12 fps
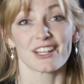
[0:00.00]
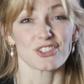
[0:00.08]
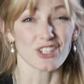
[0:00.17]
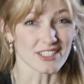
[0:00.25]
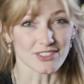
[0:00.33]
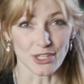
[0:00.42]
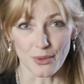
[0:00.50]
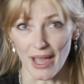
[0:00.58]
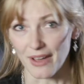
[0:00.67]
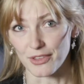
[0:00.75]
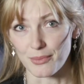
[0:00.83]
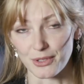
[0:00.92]
just so you
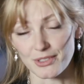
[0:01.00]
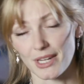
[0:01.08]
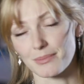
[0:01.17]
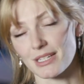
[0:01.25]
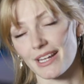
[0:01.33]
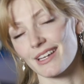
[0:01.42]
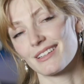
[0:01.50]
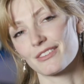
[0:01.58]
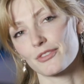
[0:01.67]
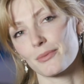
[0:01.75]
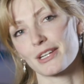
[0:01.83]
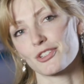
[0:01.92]
have the most up-to-date
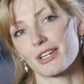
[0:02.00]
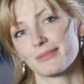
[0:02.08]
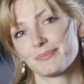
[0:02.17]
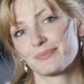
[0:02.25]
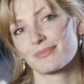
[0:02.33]
information.